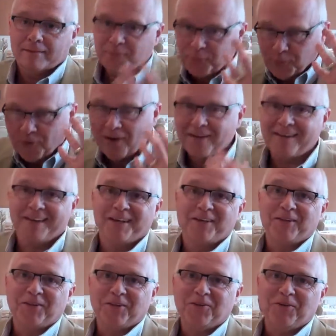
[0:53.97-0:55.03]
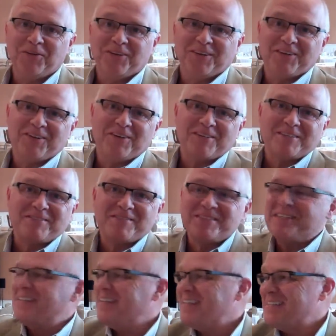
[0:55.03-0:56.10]
we're all getting a little older, those of
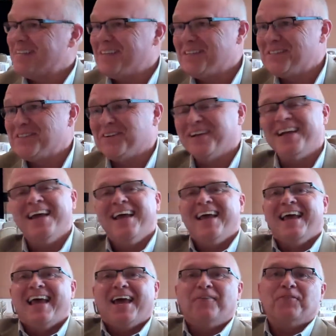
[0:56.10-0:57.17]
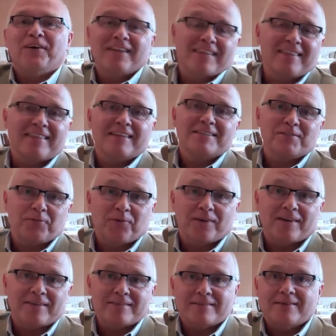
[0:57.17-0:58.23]
us in this industry. And one of the things that we're
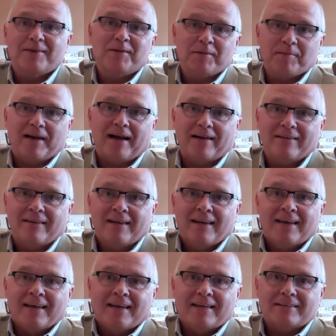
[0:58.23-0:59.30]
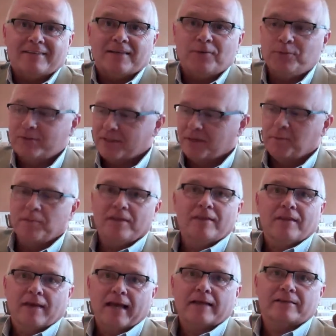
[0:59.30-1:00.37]
concerned about is that who's going to be
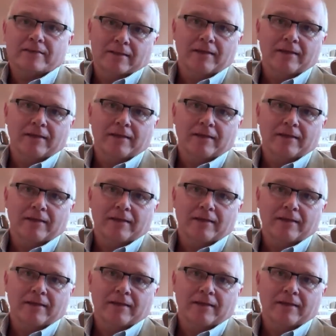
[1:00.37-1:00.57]
the next